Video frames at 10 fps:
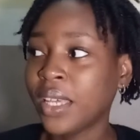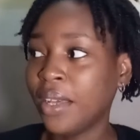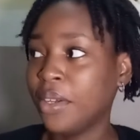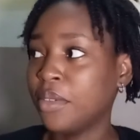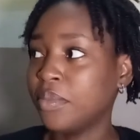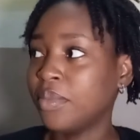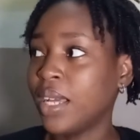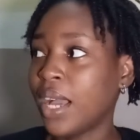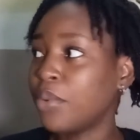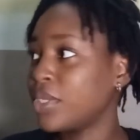
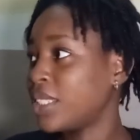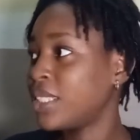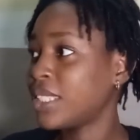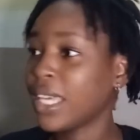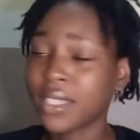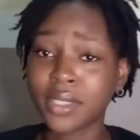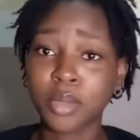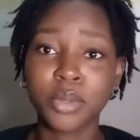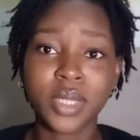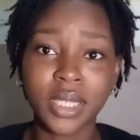I was scared that
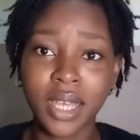somebody was in